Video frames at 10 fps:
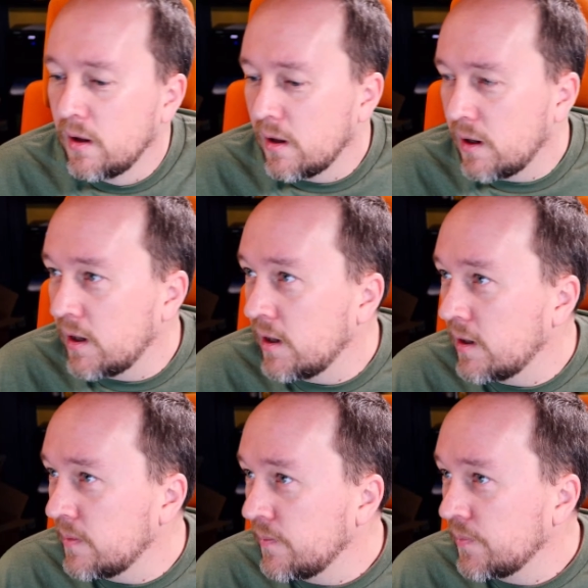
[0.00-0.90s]

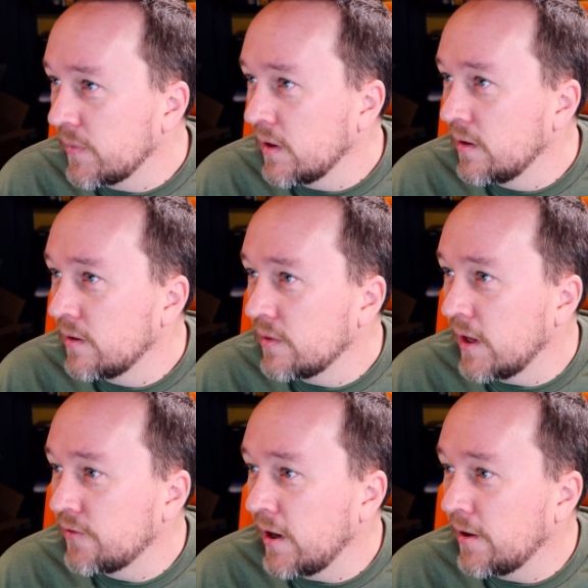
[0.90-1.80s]

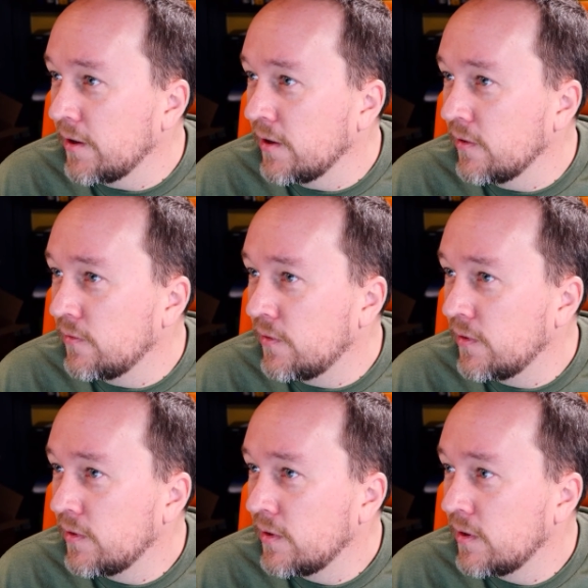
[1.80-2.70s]
That's out of
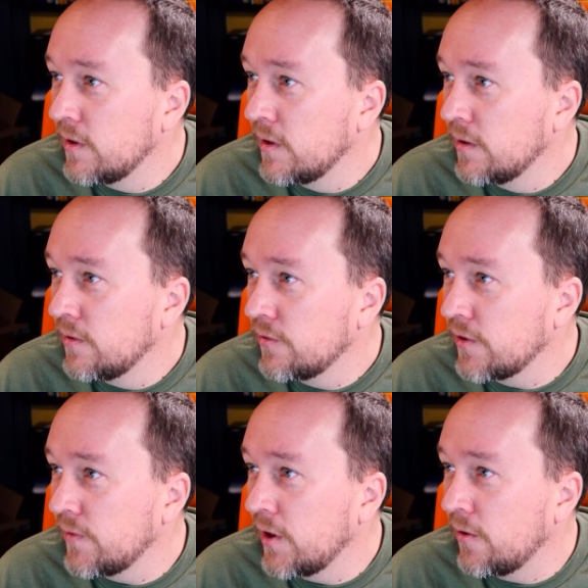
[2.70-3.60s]

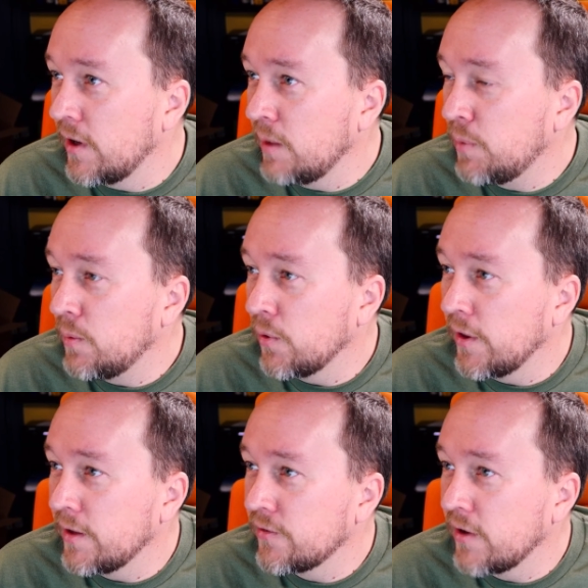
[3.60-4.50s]
708 people
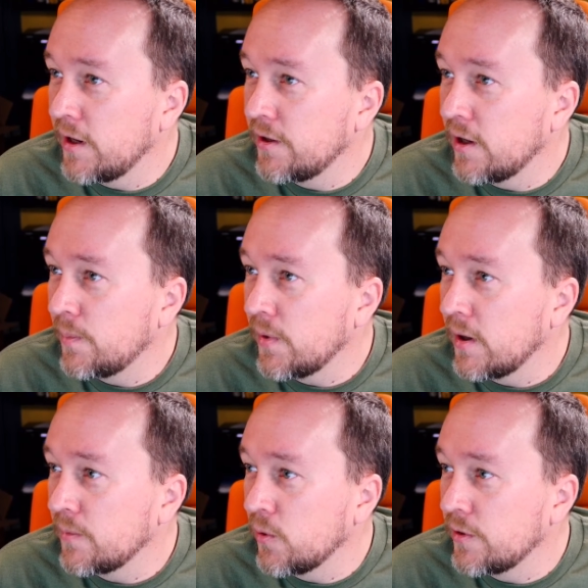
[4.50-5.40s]
that signed up.
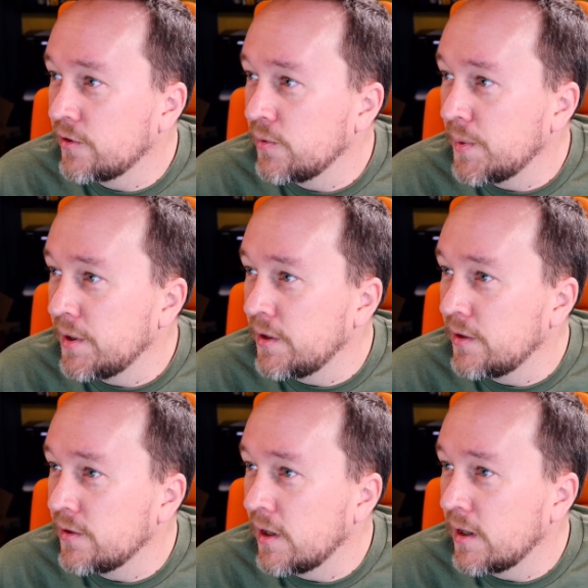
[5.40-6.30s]
I'm going to
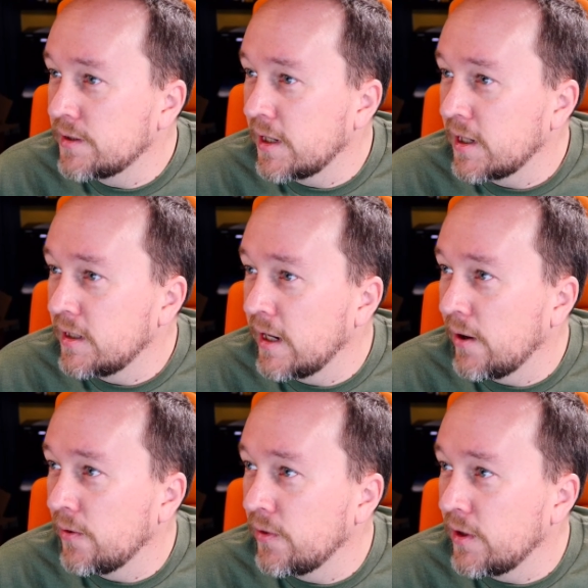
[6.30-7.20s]
be taking
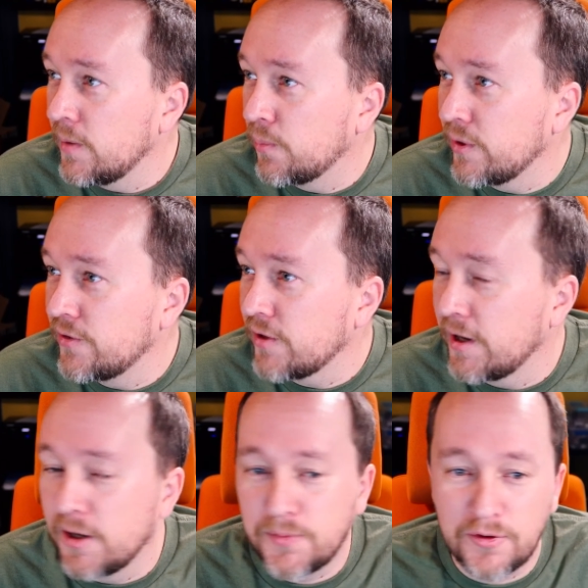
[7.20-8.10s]
down the
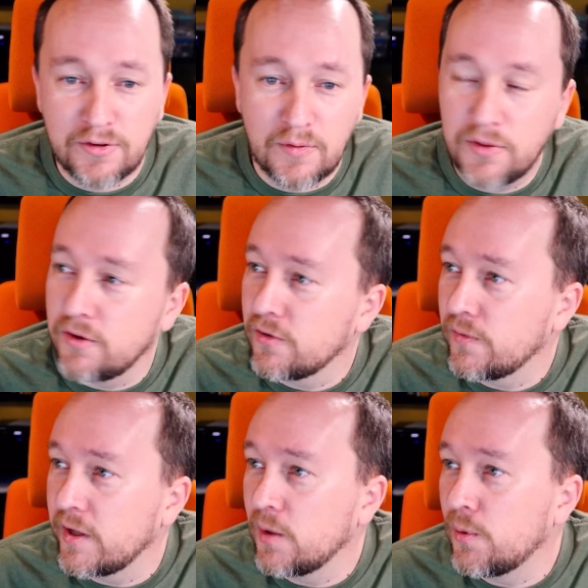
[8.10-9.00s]
pre-sign up since everything's
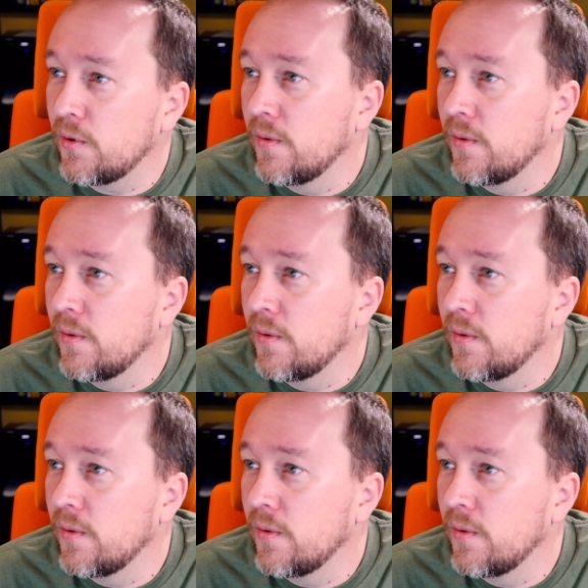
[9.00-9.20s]
available.